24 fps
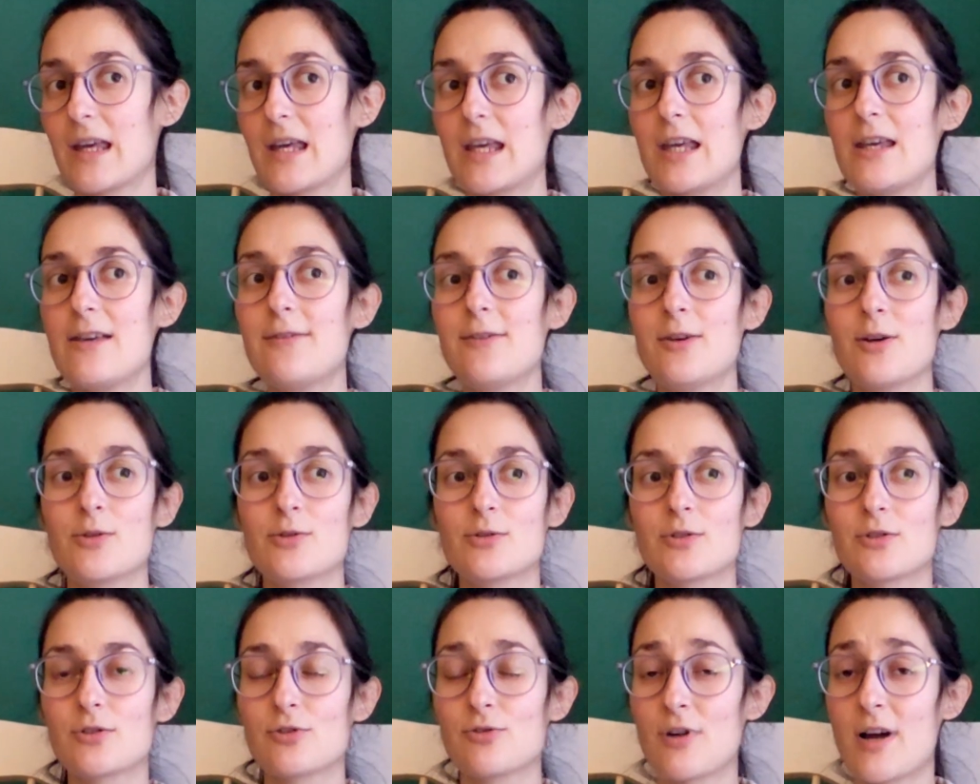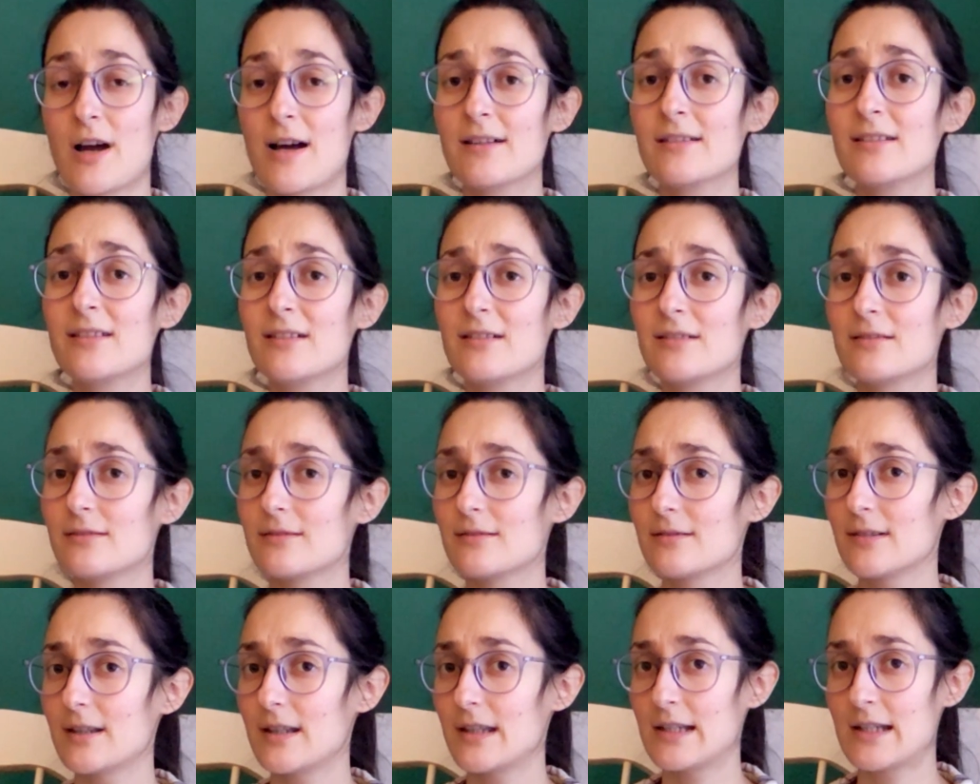If you're not drugged
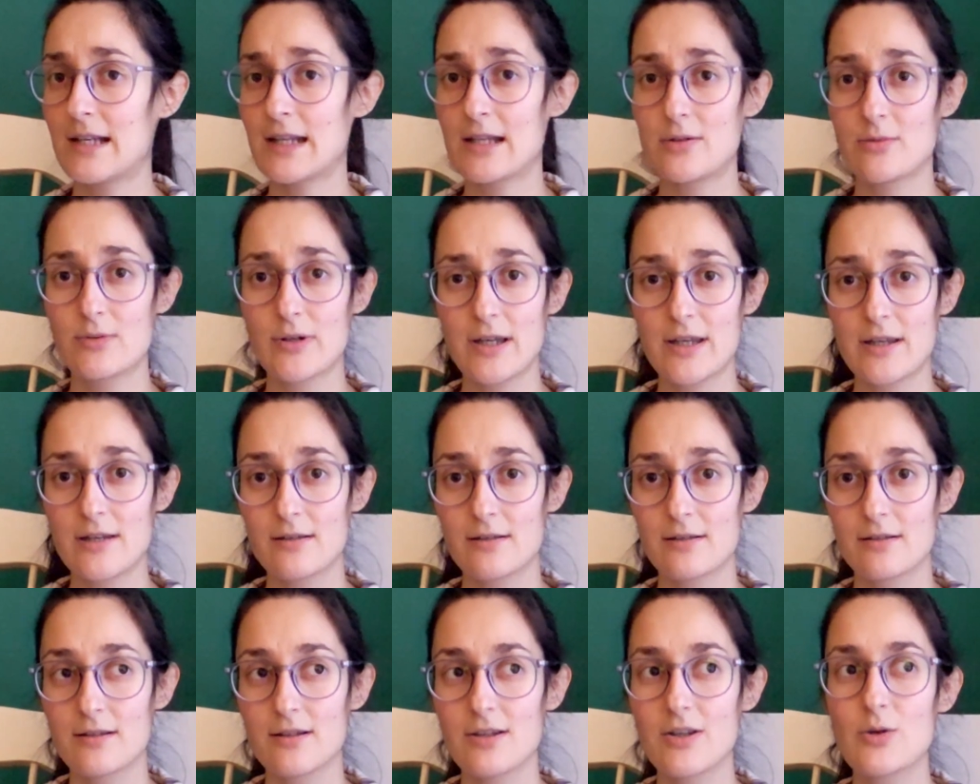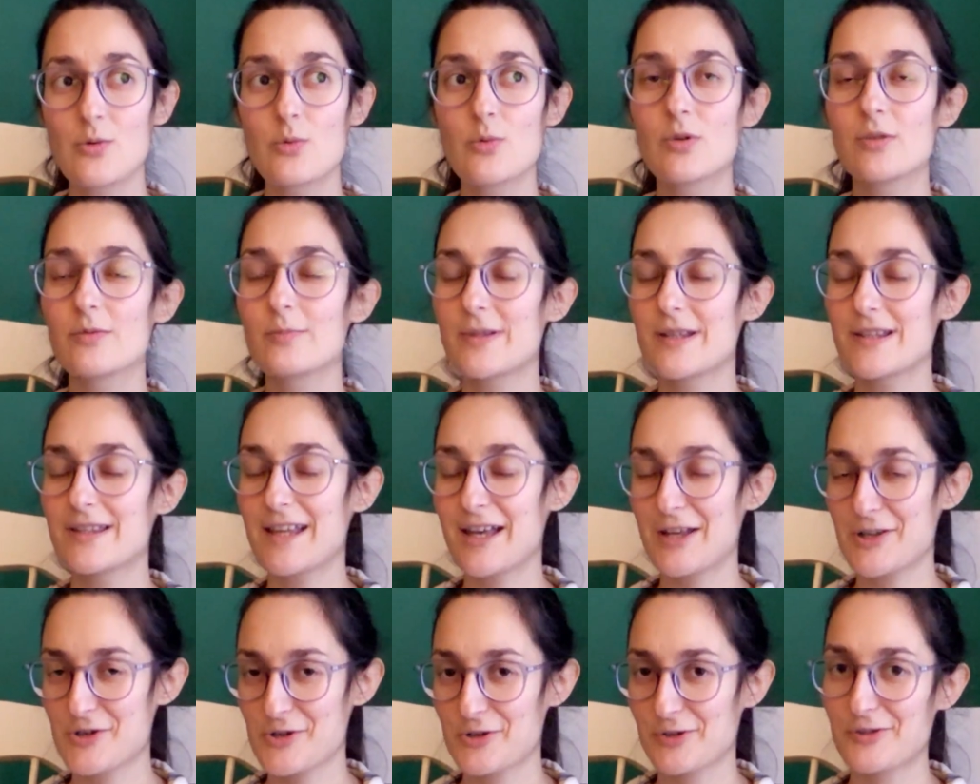in any way, you will be
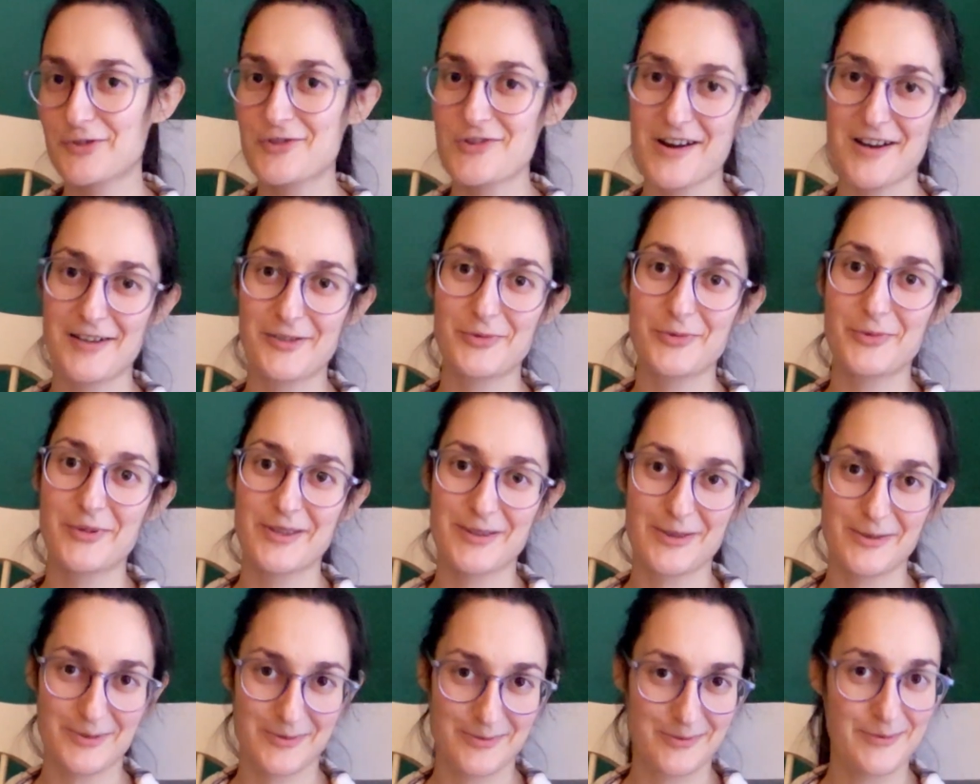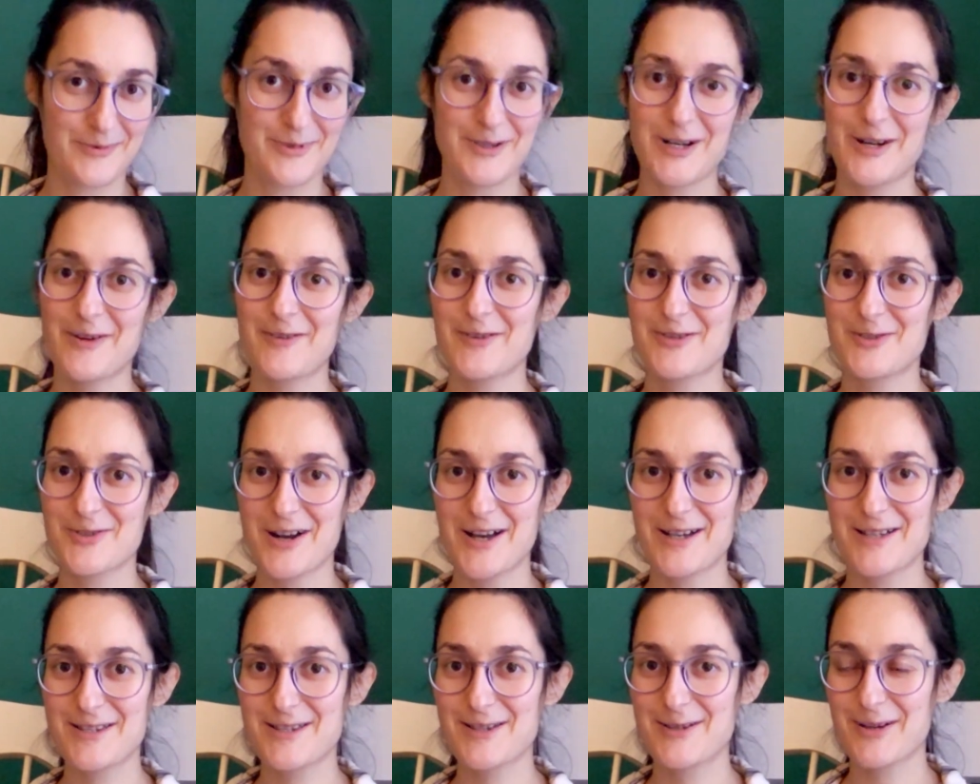natural drugged with whatever
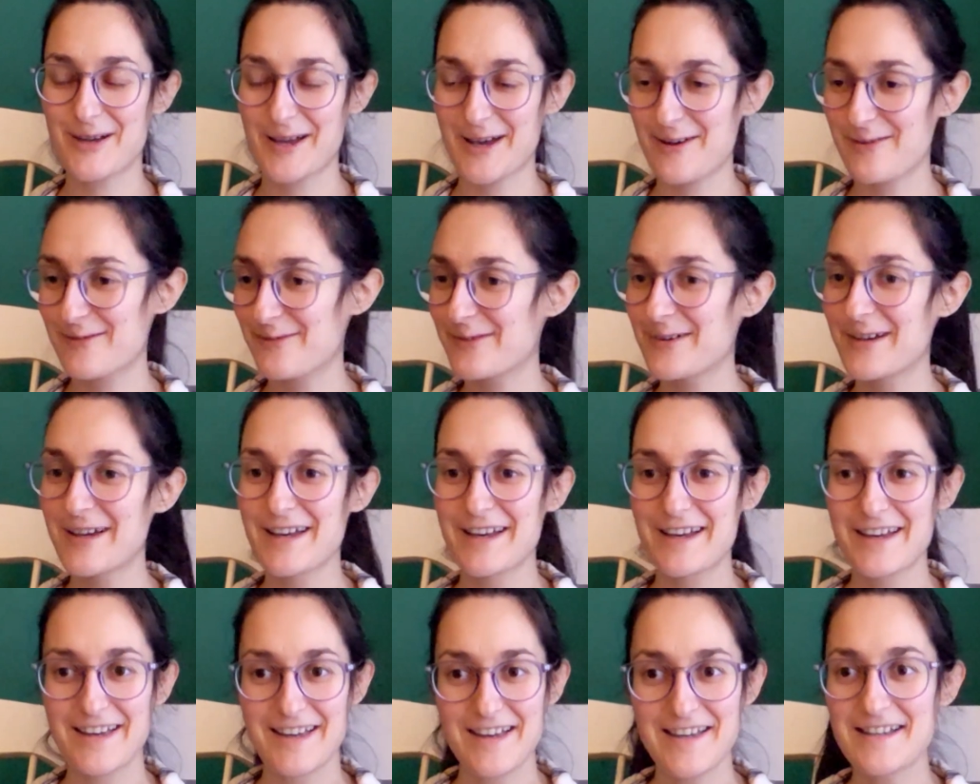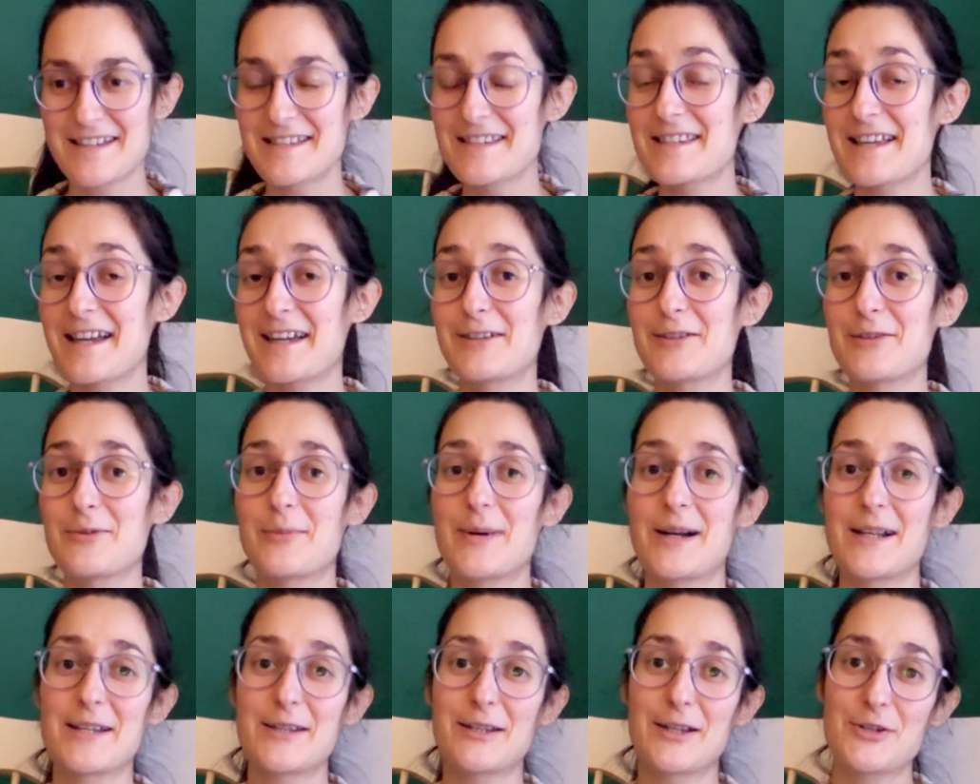drugs you have inside your
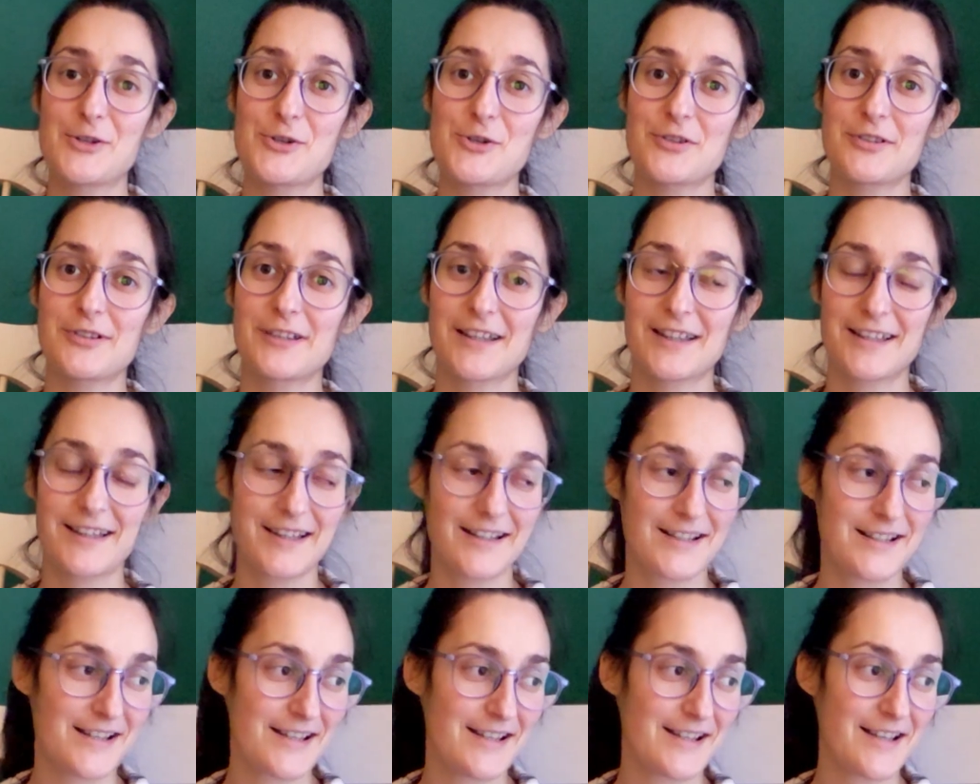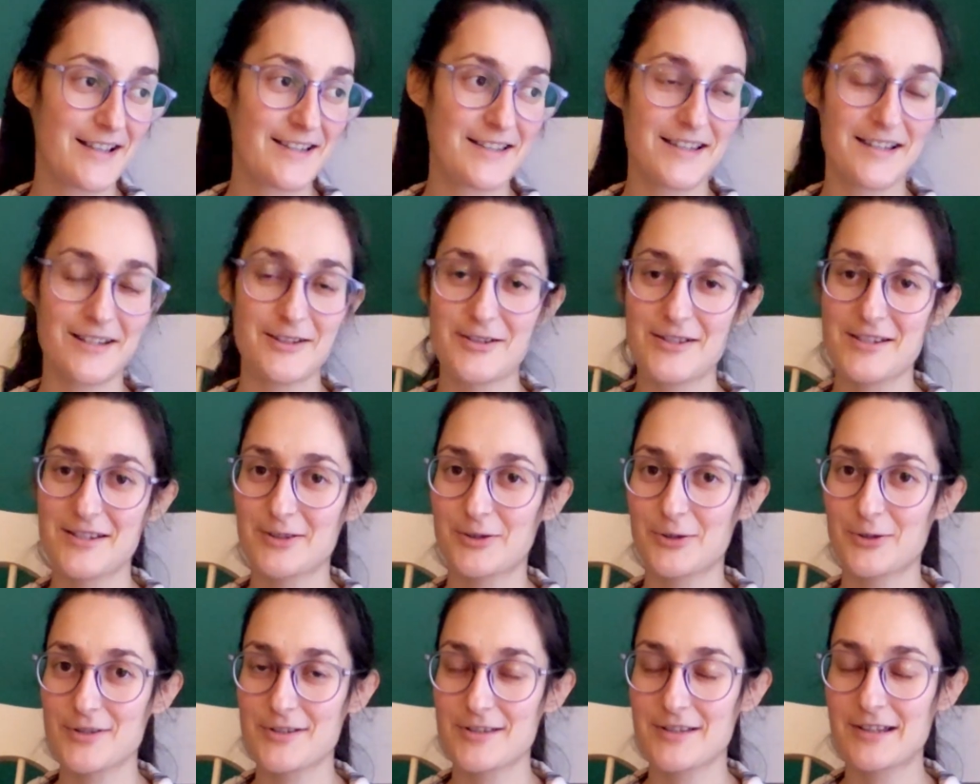body. Natural, like again, I said,
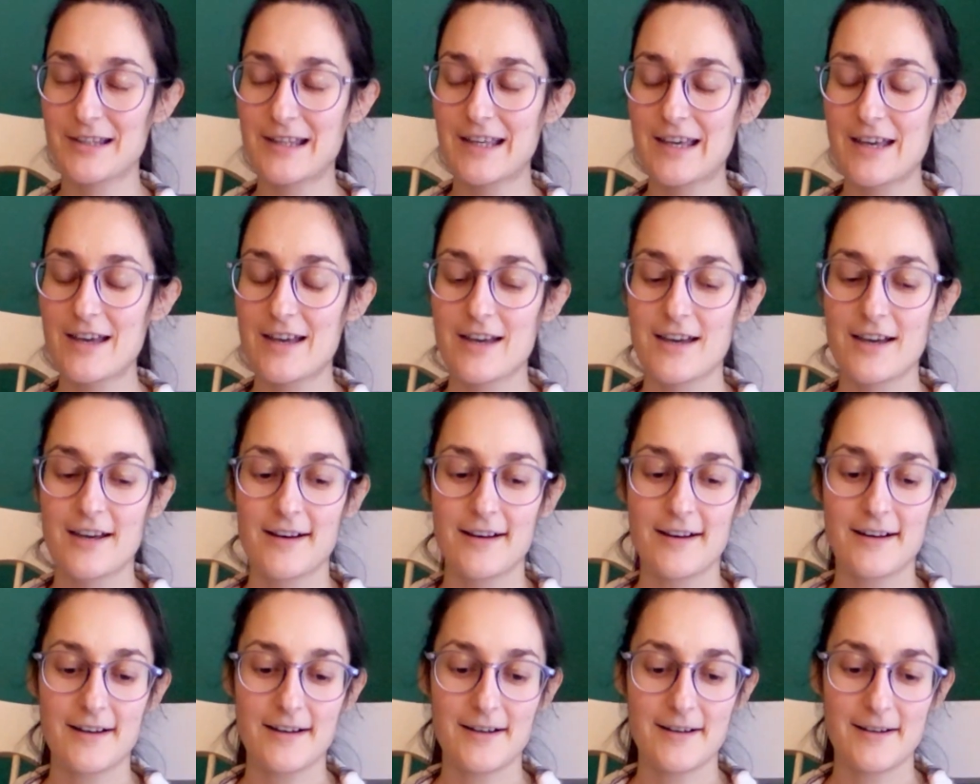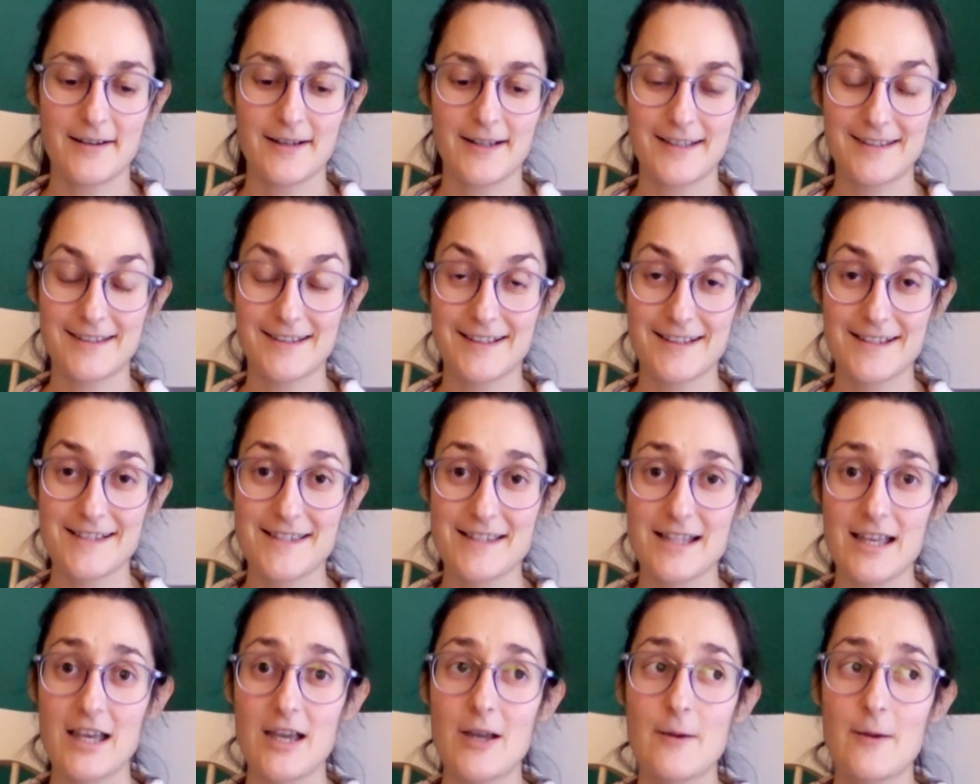oxytocin, at least.